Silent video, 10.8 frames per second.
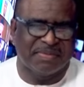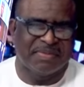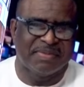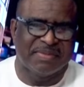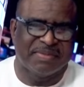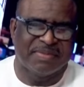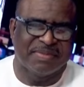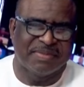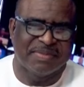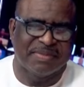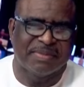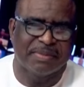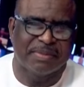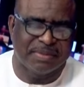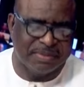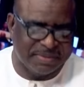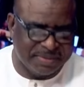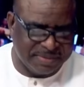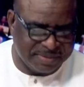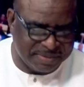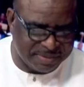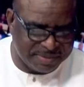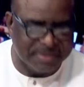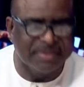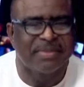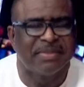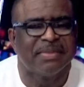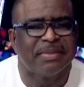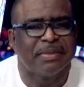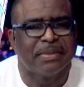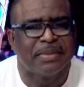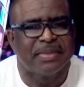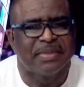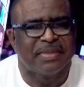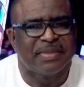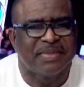The person shown says nothing.